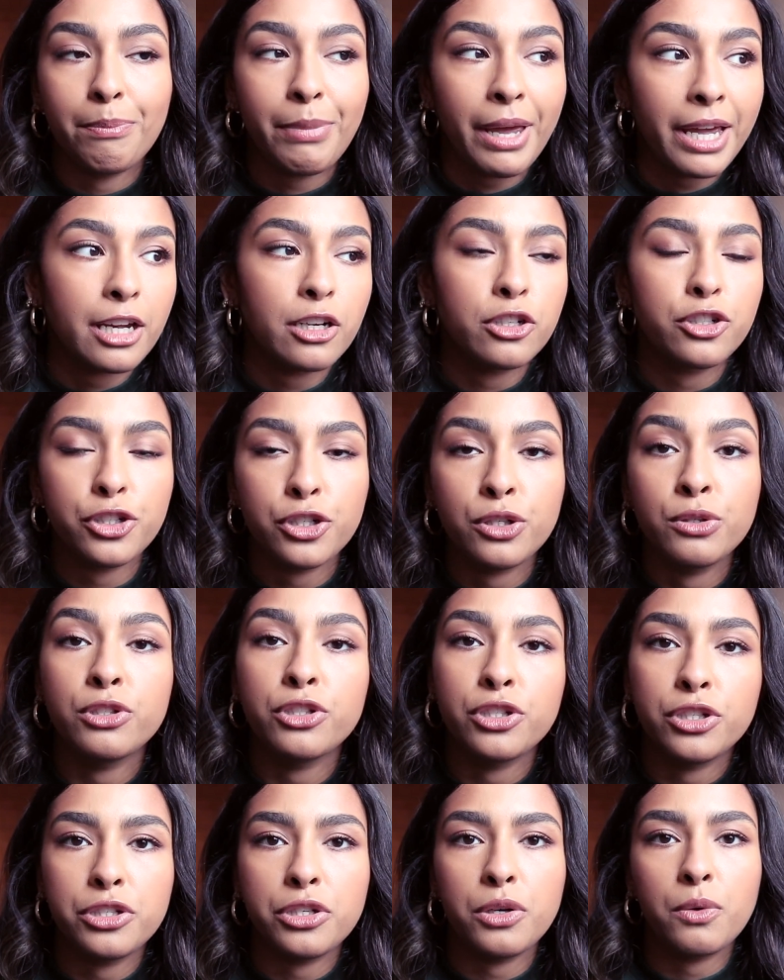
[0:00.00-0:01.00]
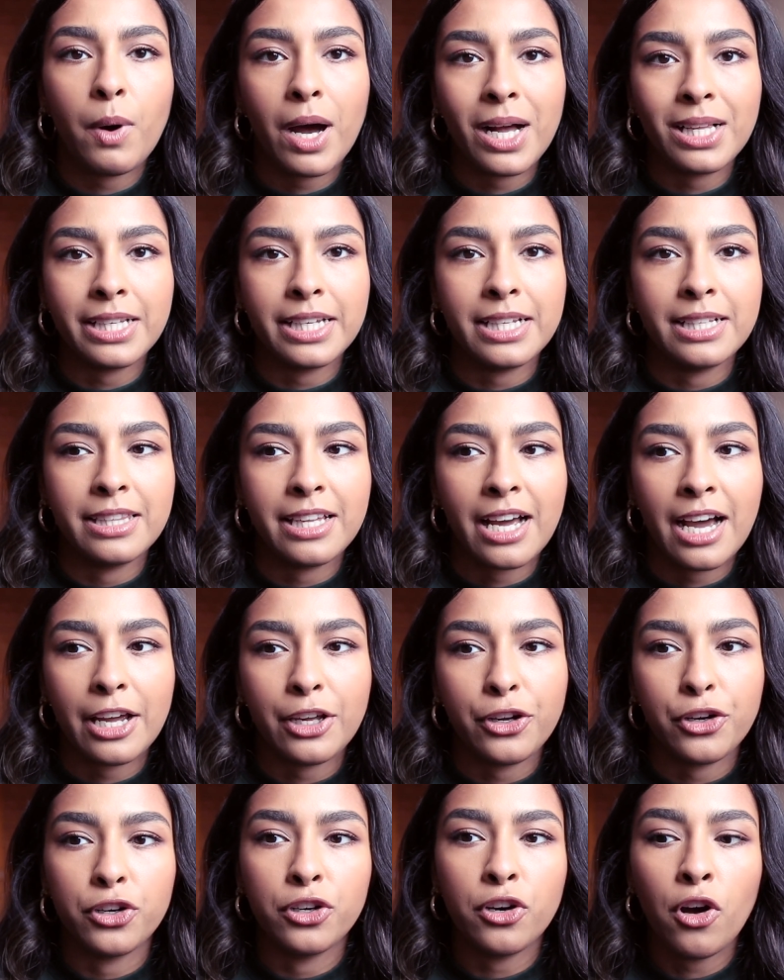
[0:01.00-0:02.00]
pick and choose to do well in, that
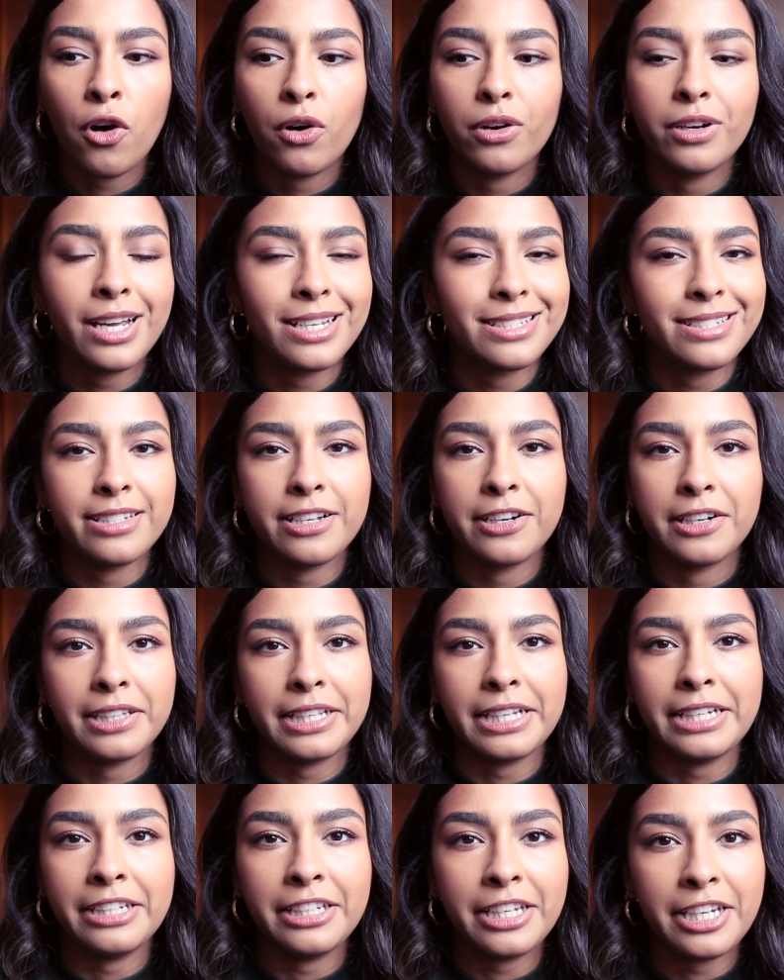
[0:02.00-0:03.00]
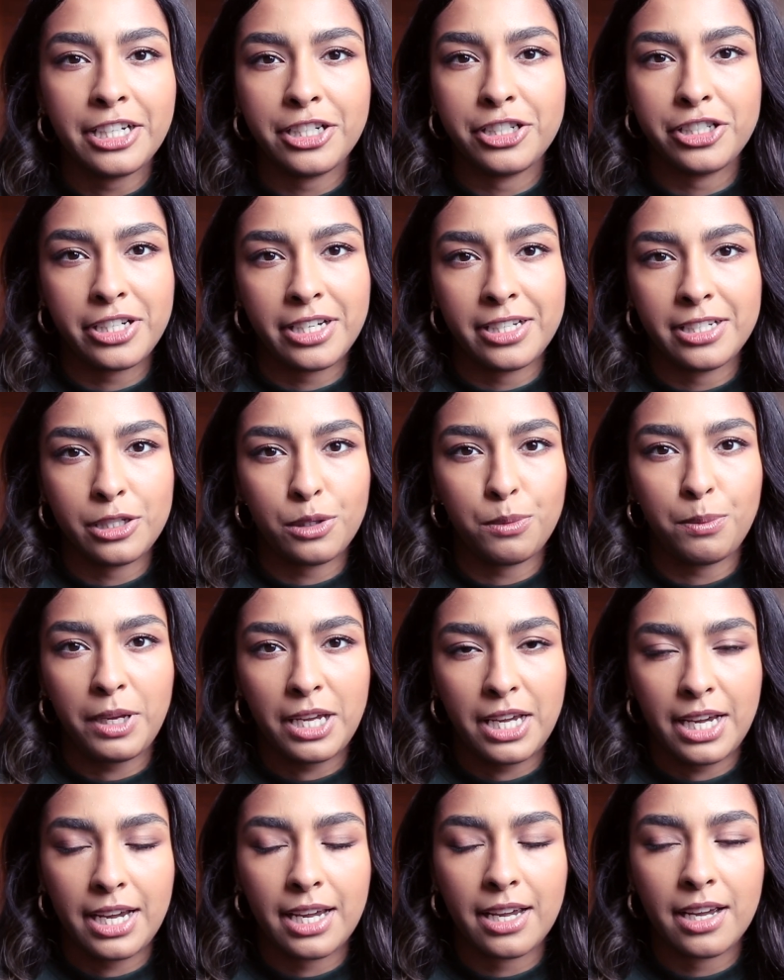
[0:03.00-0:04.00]
you're not necessarily niched into
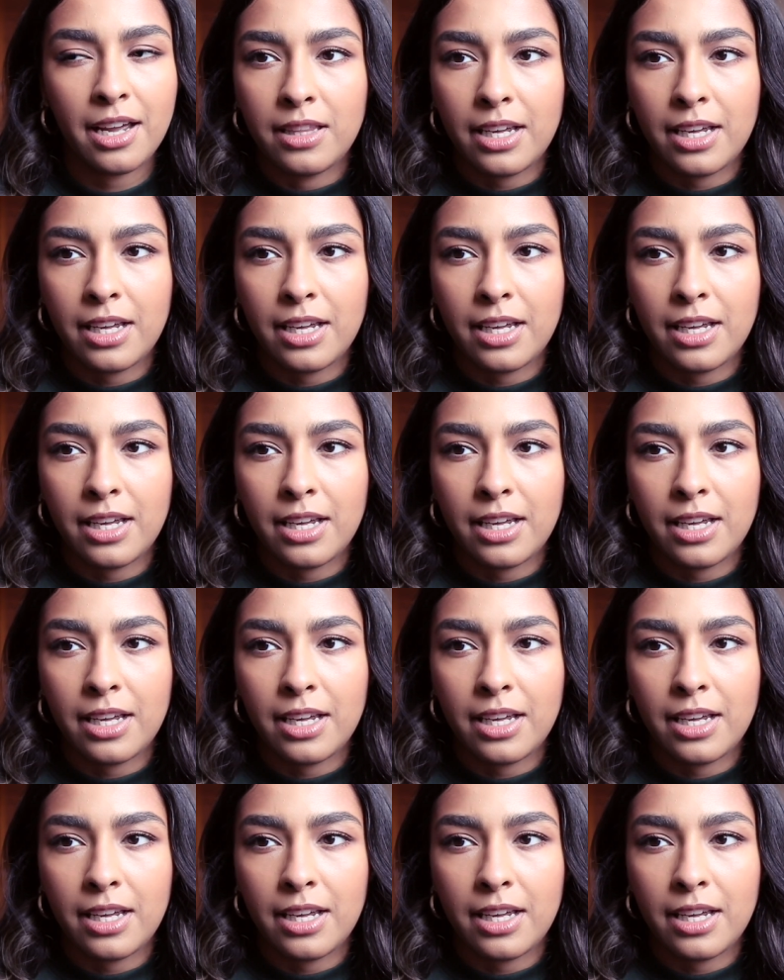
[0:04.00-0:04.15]
being